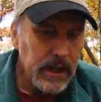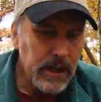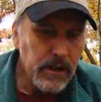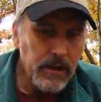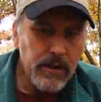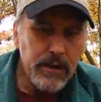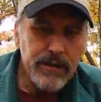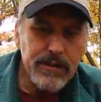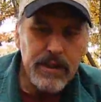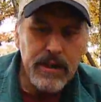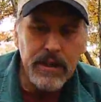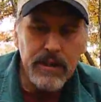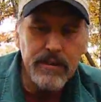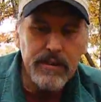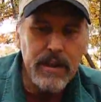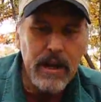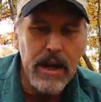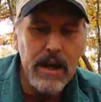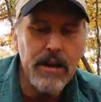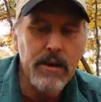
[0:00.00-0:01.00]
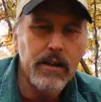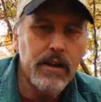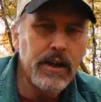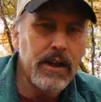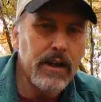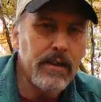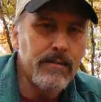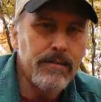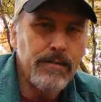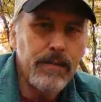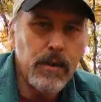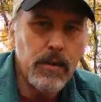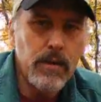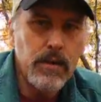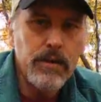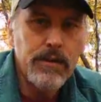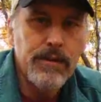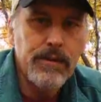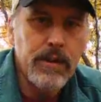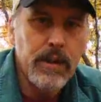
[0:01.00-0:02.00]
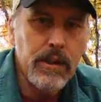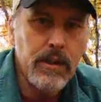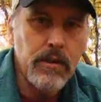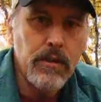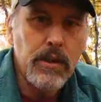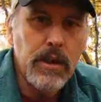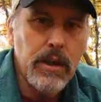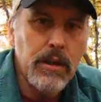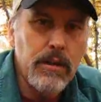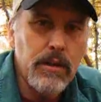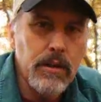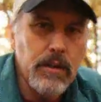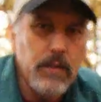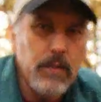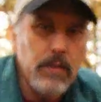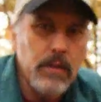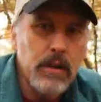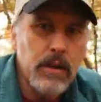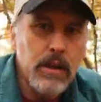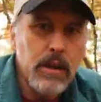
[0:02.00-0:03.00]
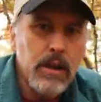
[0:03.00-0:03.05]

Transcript: here is an entire kit folks that you can do